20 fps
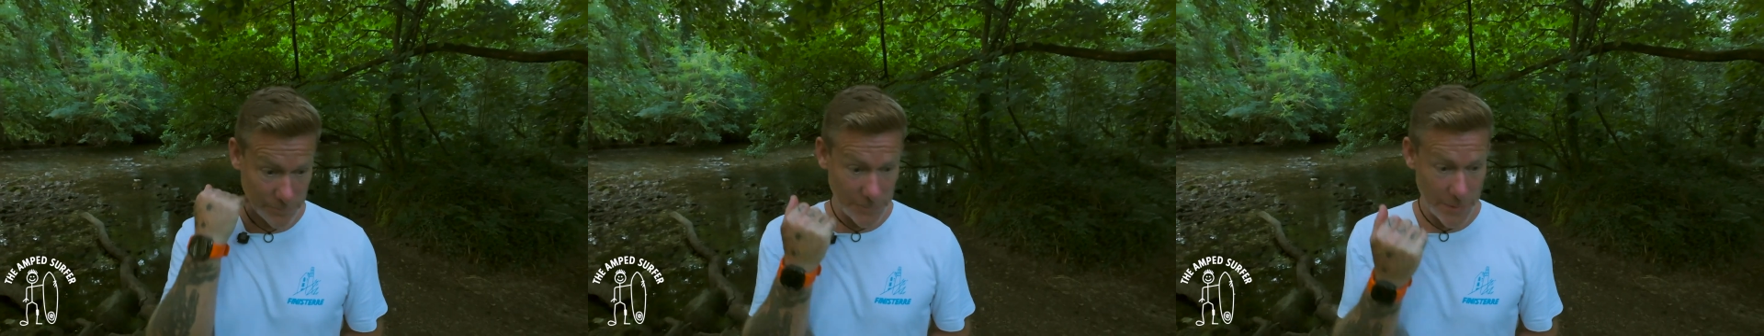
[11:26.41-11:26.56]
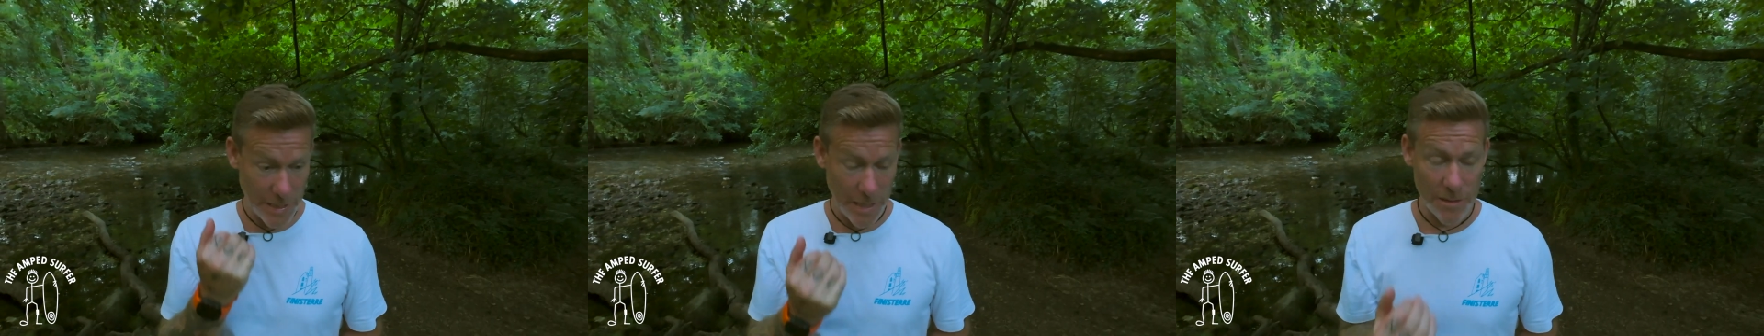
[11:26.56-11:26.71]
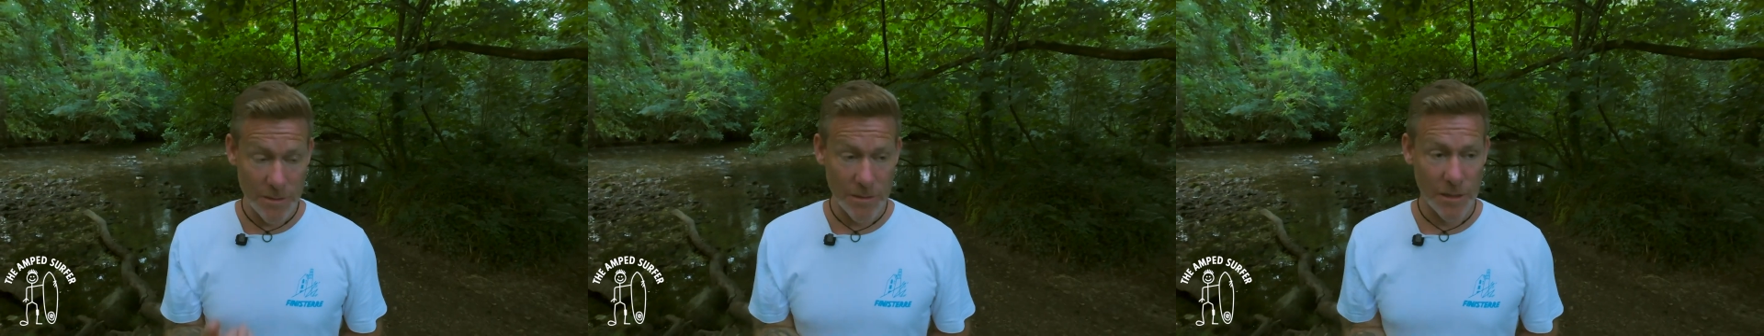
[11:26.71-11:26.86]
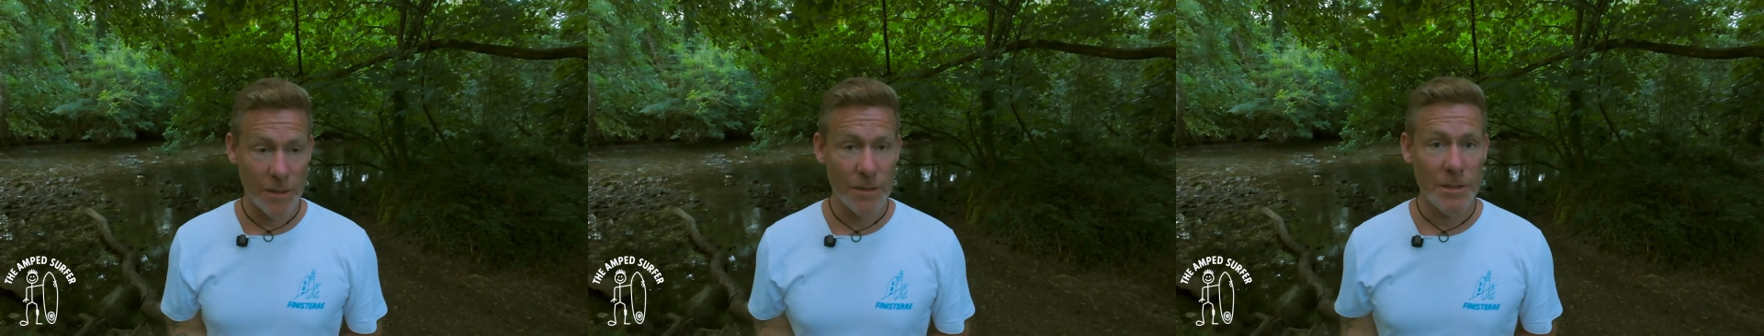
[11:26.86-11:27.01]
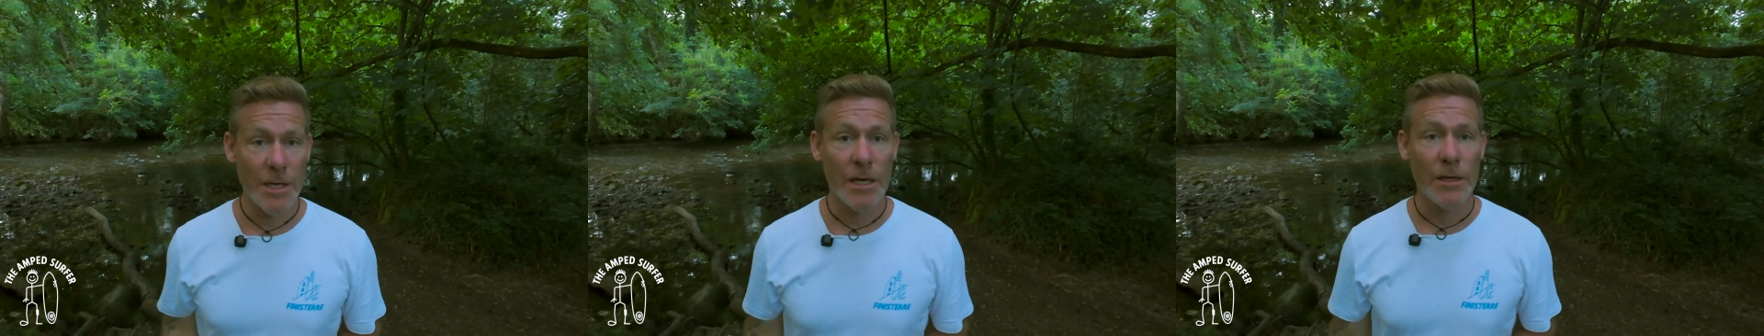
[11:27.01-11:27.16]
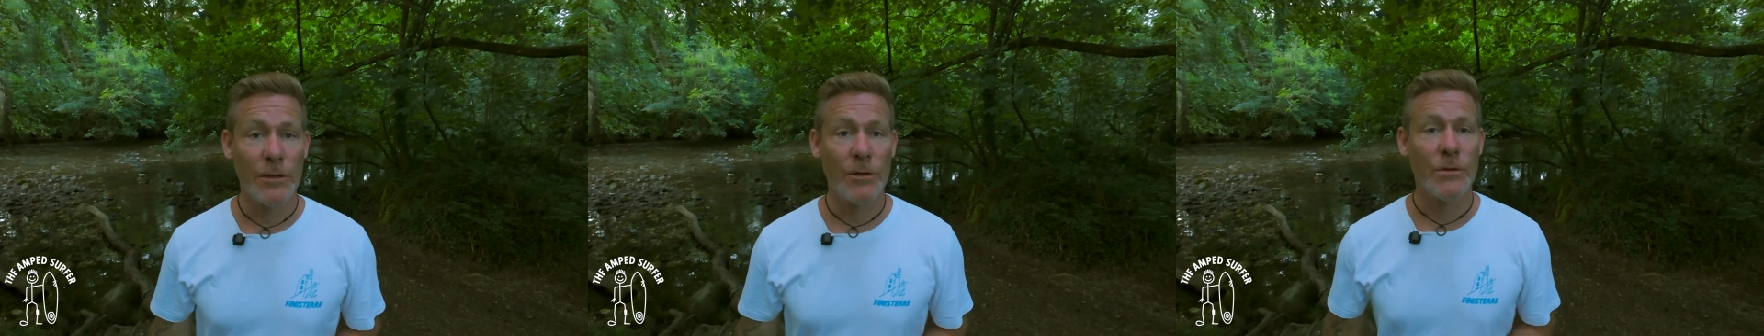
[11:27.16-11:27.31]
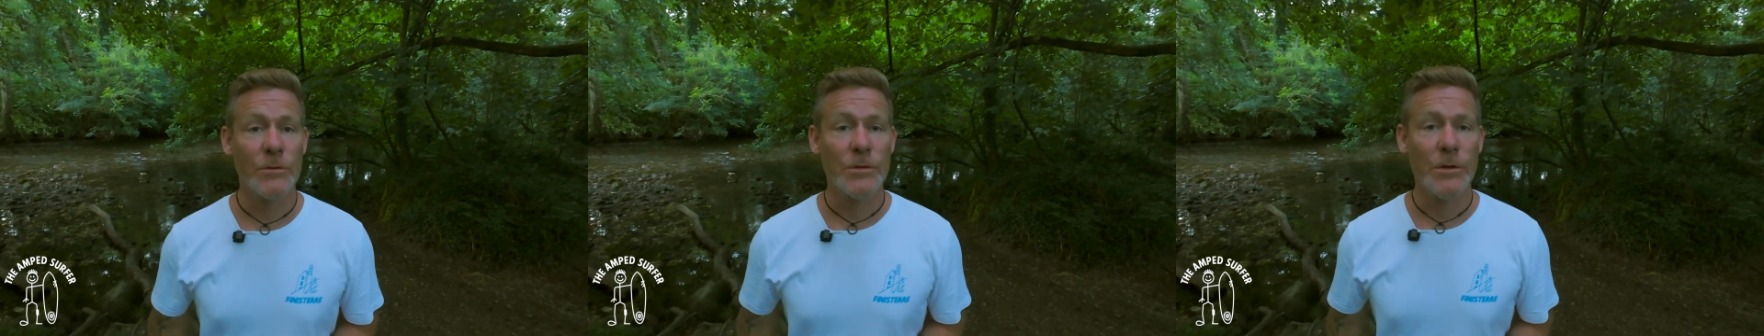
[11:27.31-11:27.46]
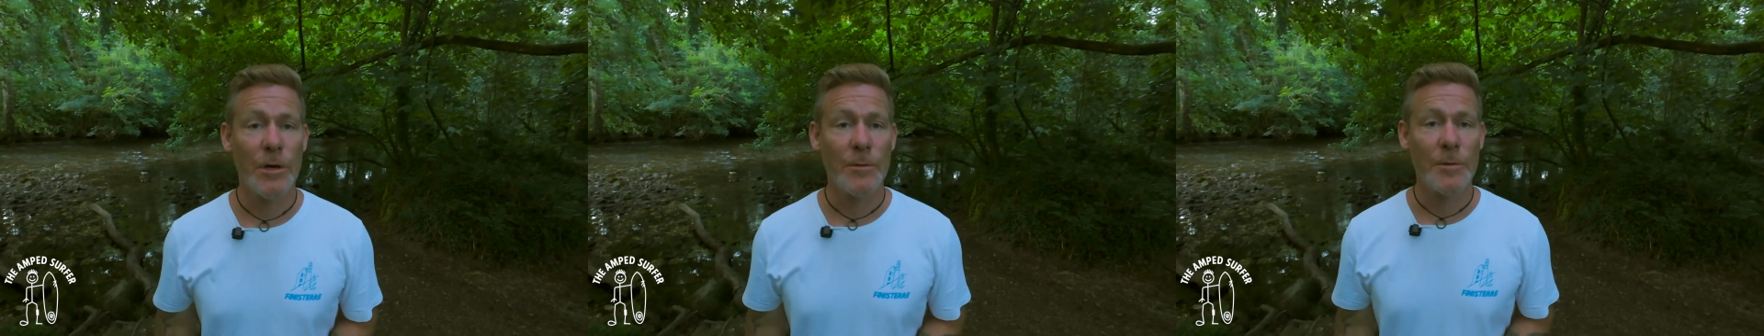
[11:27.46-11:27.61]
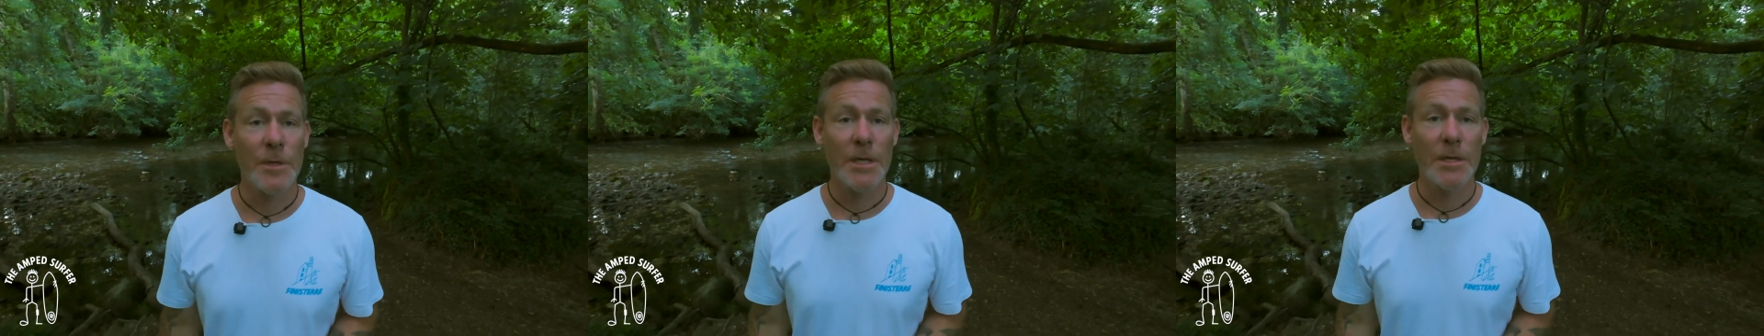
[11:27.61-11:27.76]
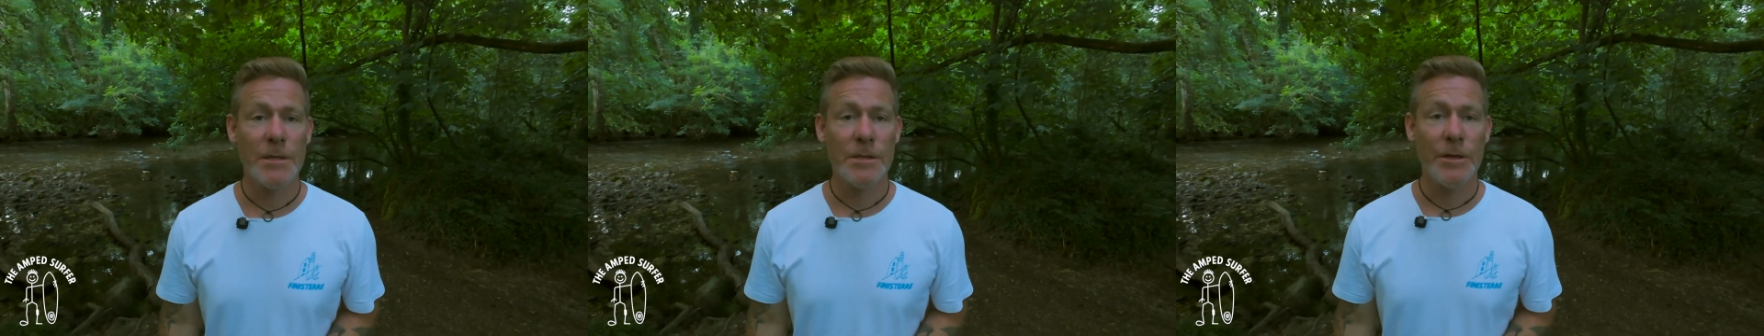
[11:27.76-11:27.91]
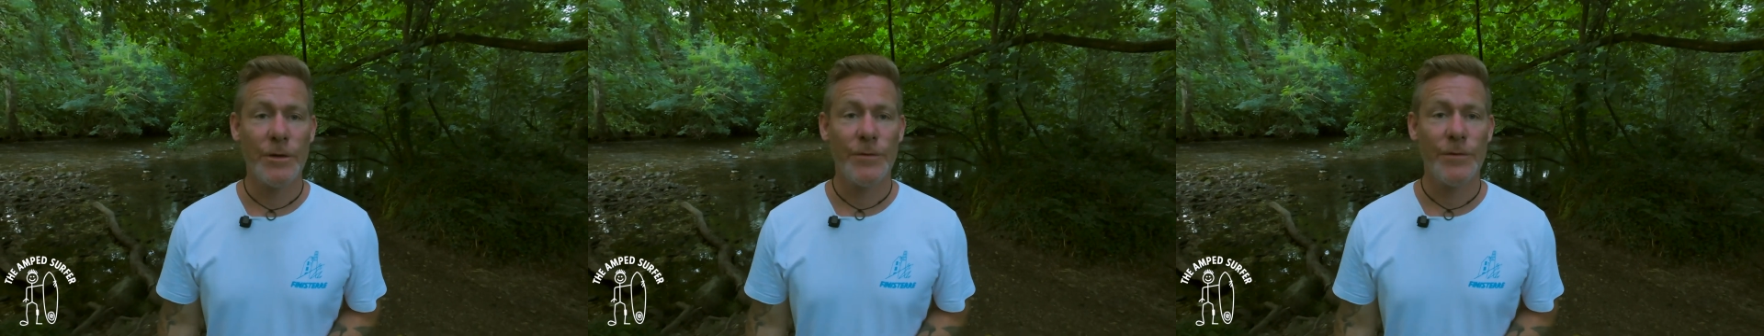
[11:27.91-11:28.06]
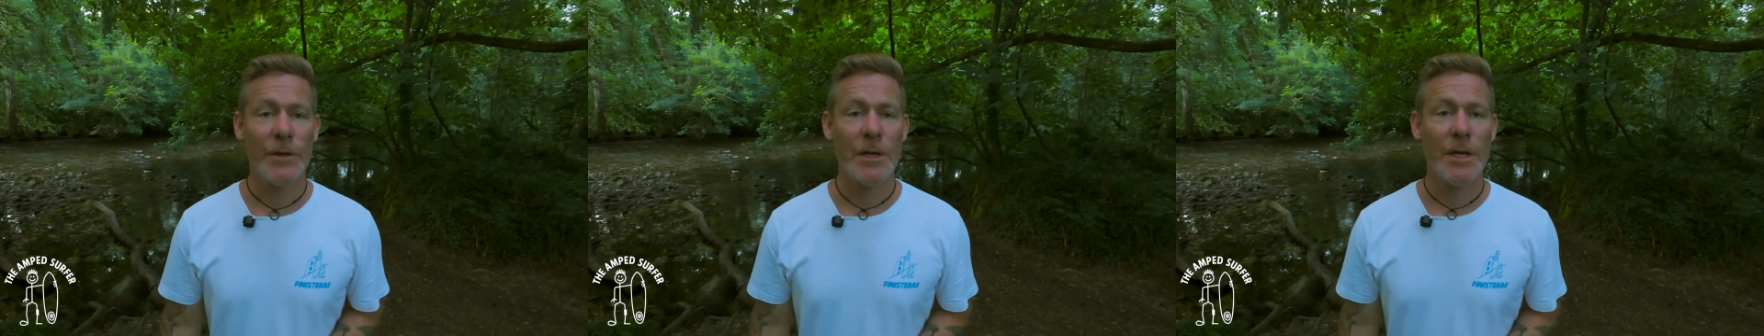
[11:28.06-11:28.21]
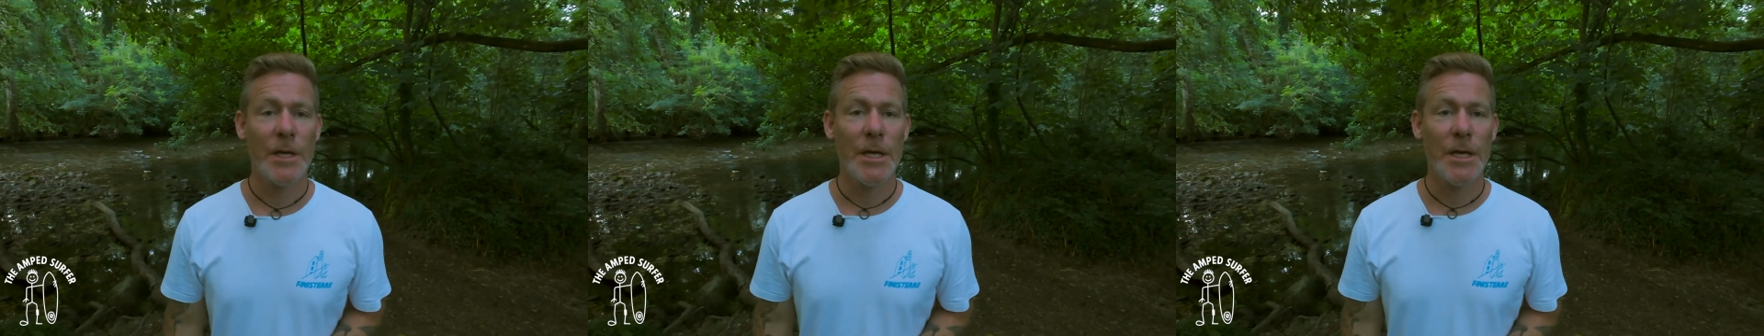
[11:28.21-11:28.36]
it's going to take a long time to get
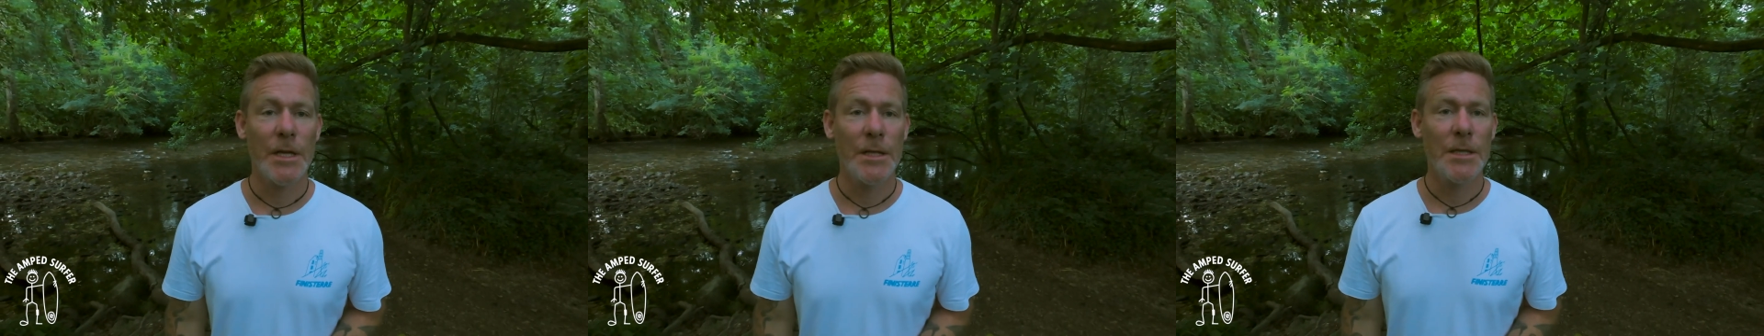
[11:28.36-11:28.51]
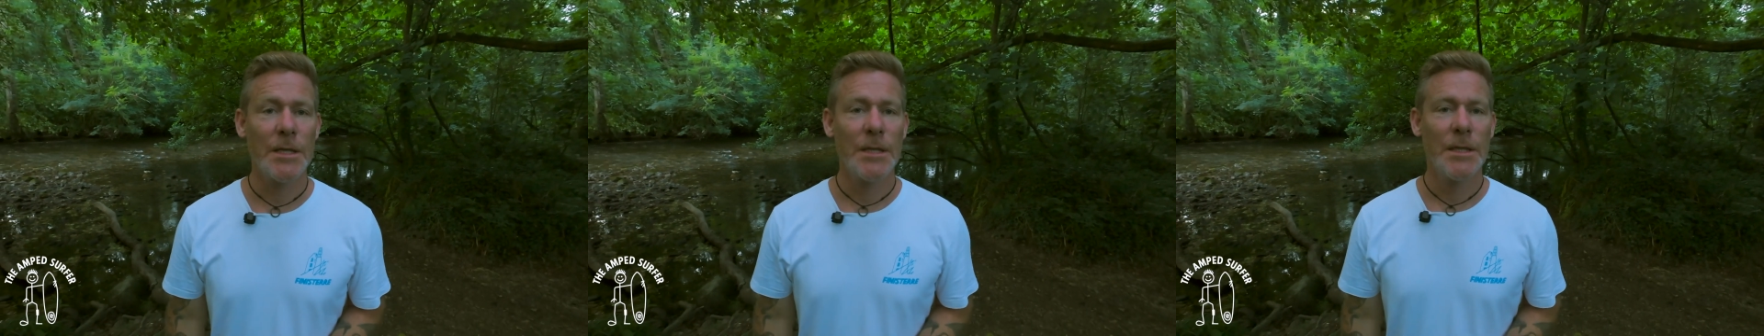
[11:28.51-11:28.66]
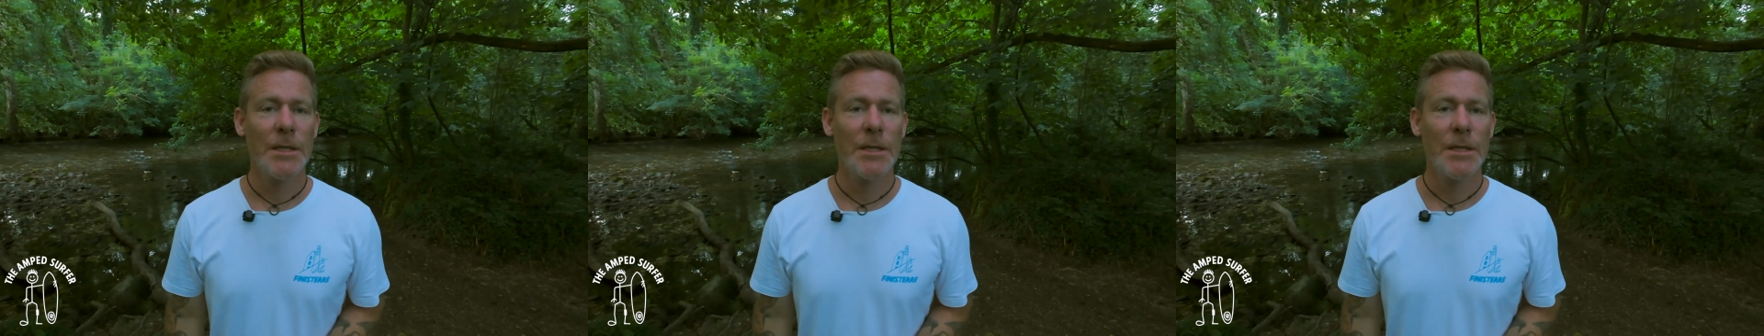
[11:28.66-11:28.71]
surfing again.